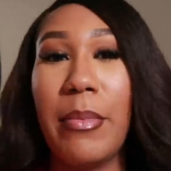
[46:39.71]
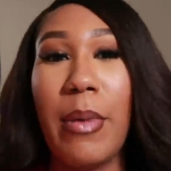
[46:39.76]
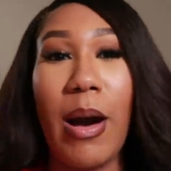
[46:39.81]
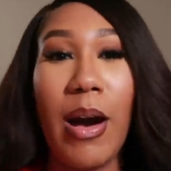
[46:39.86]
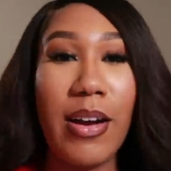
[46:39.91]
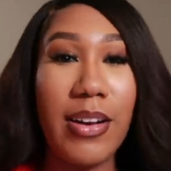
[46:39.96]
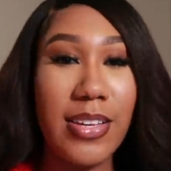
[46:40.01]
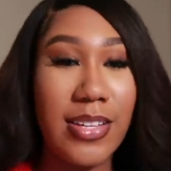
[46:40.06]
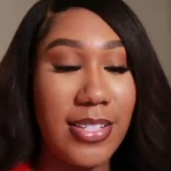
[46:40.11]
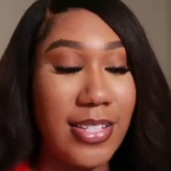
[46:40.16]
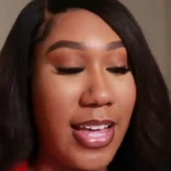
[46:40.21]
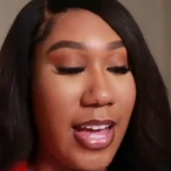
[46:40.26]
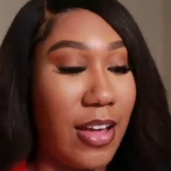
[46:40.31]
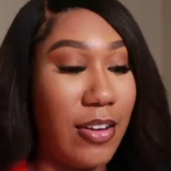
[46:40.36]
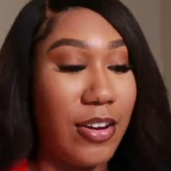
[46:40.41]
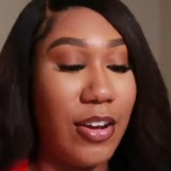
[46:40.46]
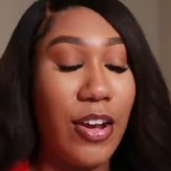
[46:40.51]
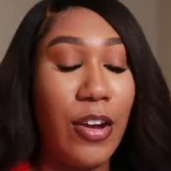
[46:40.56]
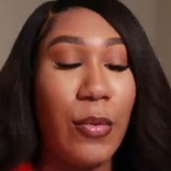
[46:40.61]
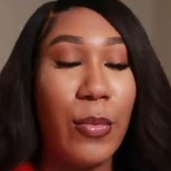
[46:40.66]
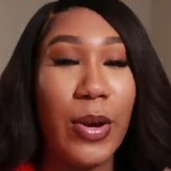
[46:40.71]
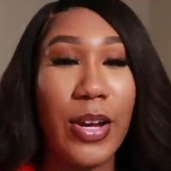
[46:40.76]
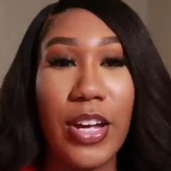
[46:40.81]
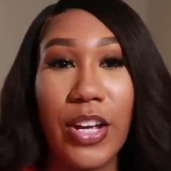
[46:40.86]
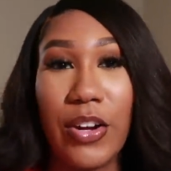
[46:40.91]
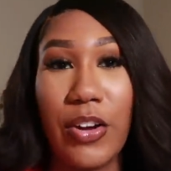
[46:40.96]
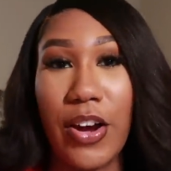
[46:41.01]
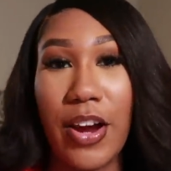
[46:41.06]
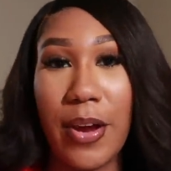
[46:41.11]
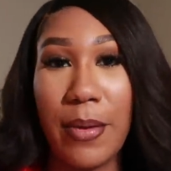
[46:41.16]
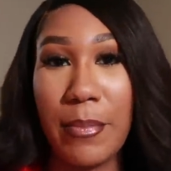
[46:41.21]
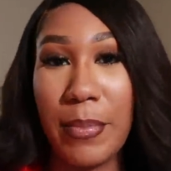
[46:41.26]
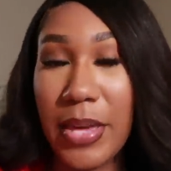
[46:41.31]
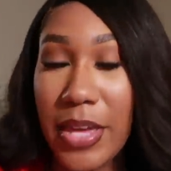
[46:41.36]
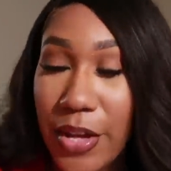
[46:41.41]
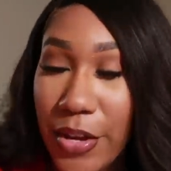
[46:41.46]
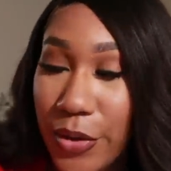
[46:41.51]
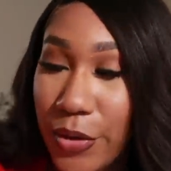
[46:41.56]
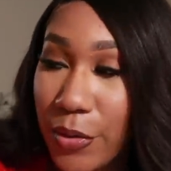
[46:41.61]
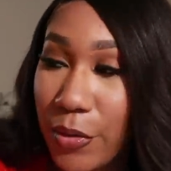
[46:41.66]
Mom is down there working on her
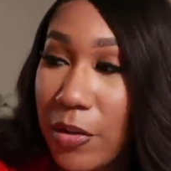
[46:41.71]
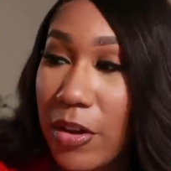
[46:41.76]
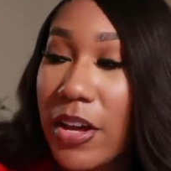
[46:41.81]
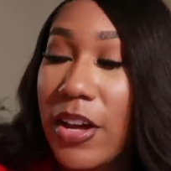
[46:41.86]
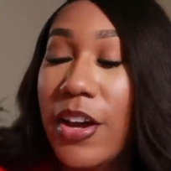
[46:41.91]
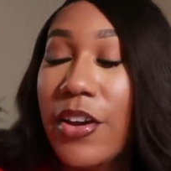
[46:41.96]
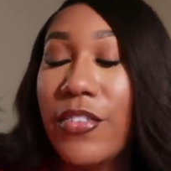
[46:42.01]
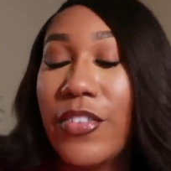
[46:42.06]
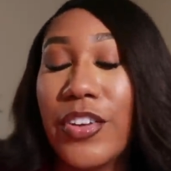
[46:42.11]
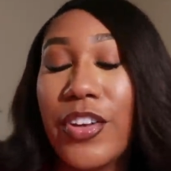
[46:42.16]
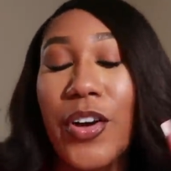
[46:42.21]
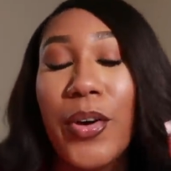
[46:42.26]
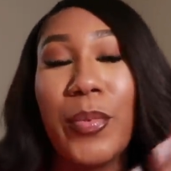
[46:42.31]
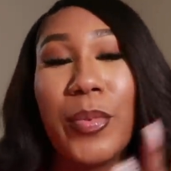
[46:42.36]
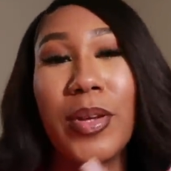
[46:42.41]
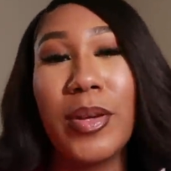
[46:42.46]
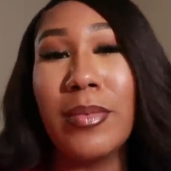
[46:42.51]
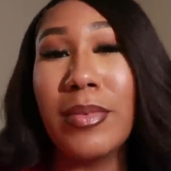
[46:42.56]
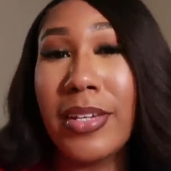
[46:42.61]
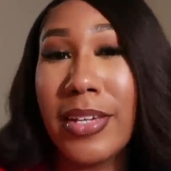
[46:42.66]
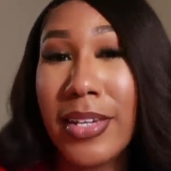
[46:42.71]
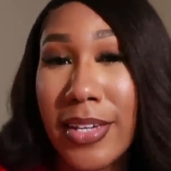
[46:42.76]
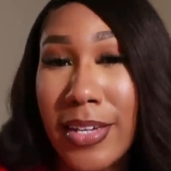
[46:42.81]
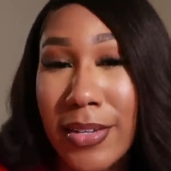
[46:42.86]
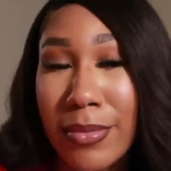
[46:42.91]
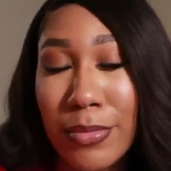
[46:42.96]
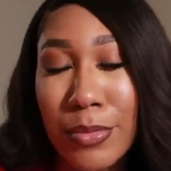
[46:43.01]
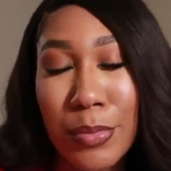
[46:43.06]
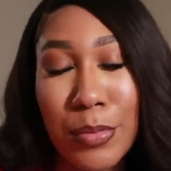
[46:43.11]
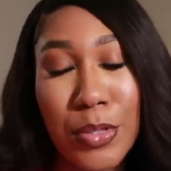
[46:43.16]
meal, finna open up gifts.